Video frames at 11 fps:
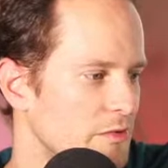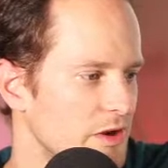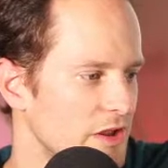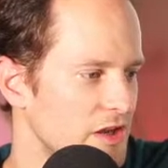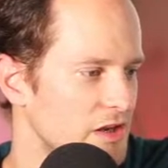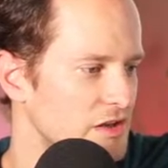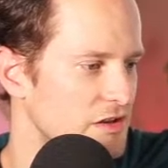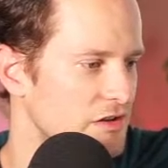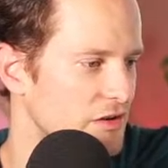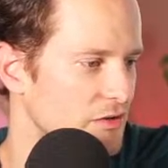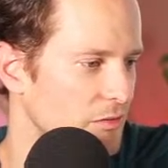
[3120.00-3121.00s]
really need to
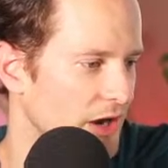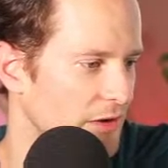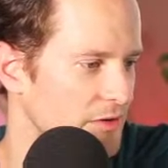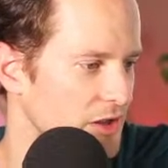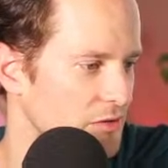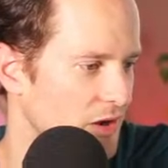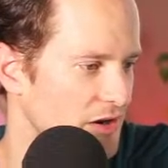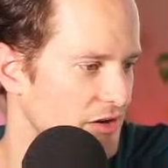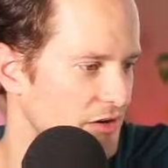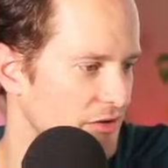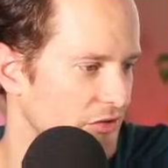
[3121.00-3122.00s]
do, what I really wanted
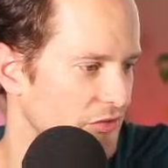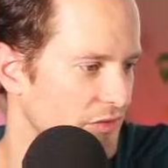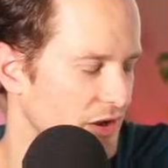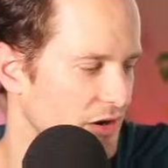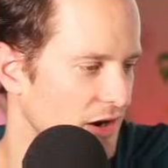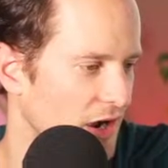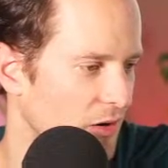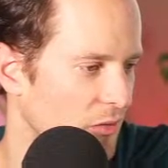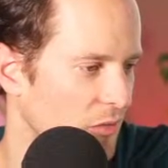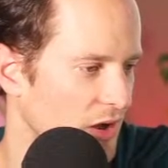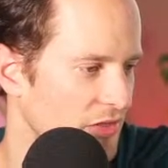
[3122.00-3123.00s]
to do, is figure out
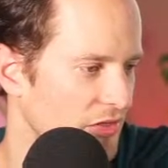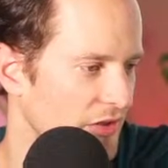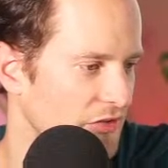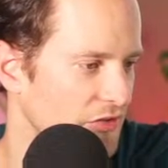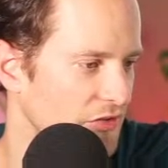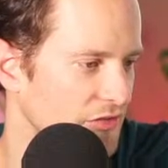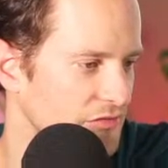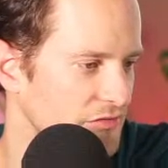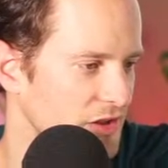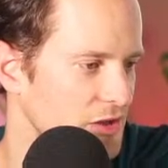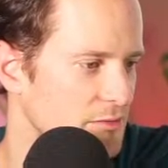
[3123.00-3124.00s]
what this
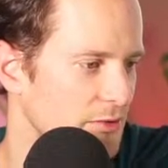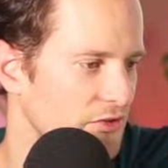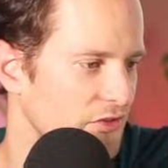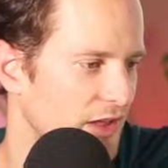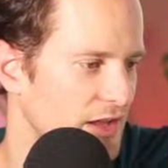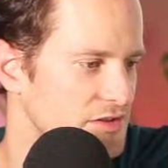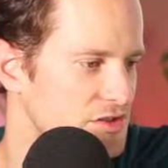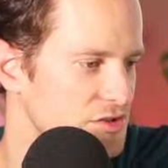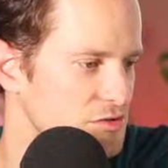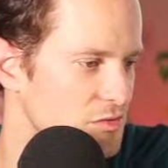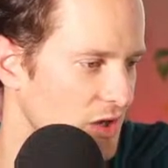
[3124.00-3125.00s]
equals
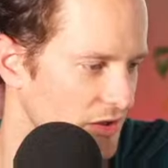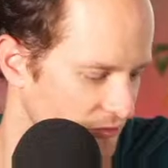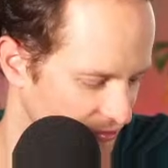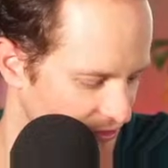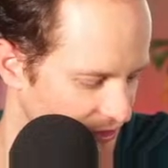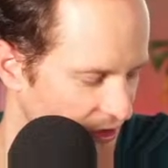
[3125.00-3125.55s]
len2 was.